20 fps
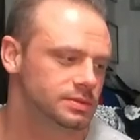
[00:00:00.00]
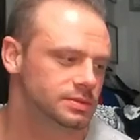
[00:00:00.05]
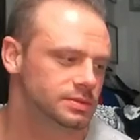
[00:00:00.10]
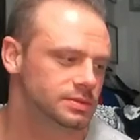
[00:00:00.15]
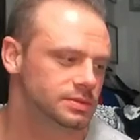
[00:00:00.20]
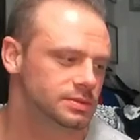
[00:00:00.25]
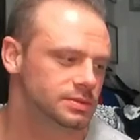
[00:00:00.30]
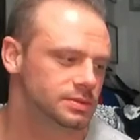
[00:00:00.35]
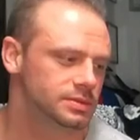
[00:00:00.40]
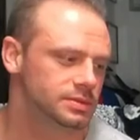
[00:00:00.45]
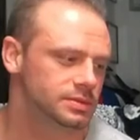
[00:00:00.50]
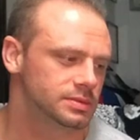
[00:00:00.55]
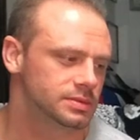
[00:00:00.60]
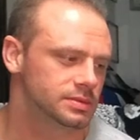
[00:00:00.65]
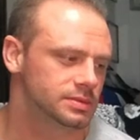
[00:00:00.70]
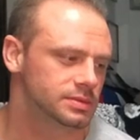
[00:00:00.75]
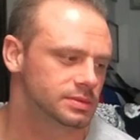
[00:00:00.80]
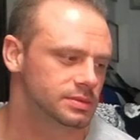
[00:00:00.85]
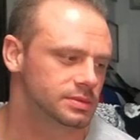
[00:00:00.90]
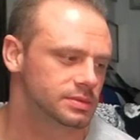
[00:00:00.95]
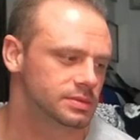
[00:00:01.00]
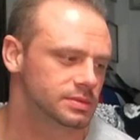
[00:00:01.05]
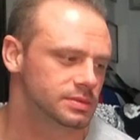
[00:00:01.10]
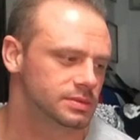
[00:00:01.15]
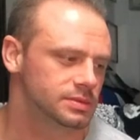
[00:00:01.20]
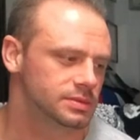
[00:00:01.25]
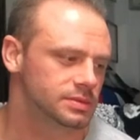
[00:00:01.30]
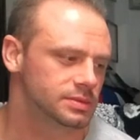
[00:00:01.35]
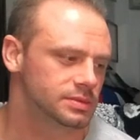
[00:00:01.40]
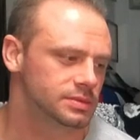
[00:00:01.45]

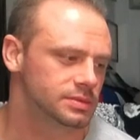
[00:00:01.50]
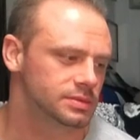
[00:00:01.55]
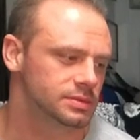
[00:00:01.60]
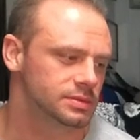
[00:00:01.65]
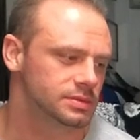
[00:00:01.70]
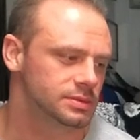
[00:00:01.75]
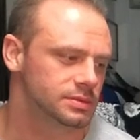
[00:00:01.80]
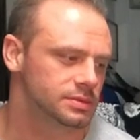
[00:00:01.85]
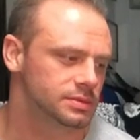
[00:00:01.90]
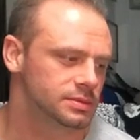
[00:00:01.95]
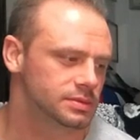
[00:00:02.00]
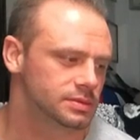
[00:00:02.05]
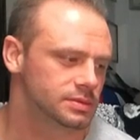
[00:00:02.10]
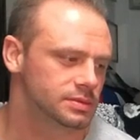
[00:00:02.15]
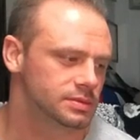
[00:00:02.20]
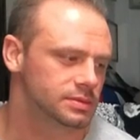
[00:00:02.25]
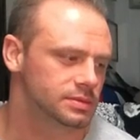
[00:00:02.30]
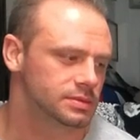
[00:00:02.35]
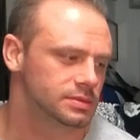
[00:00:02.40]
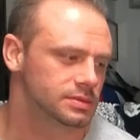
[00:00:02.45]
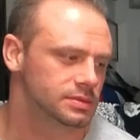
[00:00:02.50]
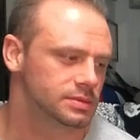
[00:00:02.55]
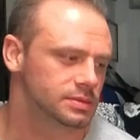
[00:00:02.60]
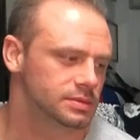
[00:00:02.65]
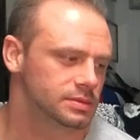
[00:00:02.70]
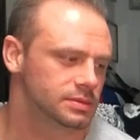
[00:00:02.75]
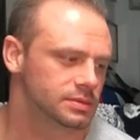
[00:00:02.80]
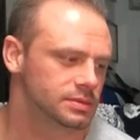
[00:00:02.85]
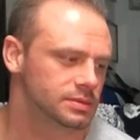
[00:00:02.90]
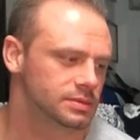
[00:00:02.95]

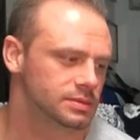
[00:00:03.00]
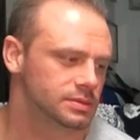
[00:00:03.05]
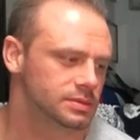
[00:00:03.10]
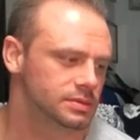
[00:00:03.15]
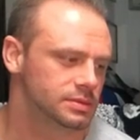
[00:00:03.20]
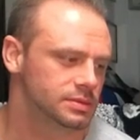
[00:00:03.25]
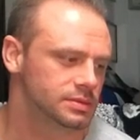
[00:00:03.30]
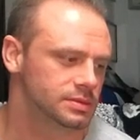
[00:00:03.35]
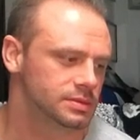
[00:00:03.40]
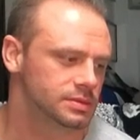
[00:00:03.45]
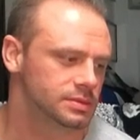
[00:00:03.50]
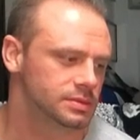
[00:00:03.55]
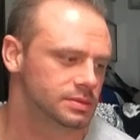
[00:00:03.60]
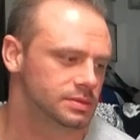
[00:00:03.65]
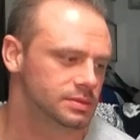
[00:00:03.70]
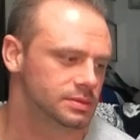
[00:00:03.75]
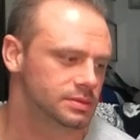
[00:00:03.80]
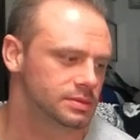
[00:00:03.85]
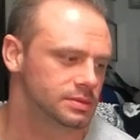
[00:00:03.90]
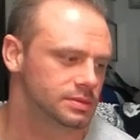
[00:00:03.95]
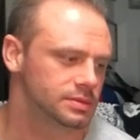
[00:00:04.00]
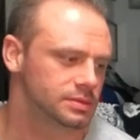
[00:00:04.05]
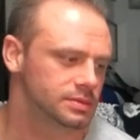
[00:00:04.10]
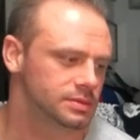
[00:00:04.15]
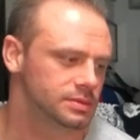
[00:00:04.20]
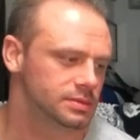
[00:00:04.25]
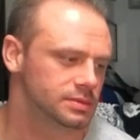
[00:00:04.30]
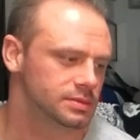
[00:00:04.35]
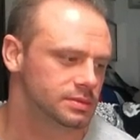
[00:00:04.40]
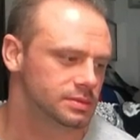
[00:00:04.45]

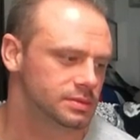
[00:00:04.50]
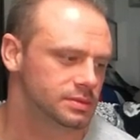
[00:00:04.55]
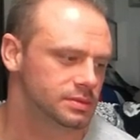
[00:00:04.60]
The person shown says nothing.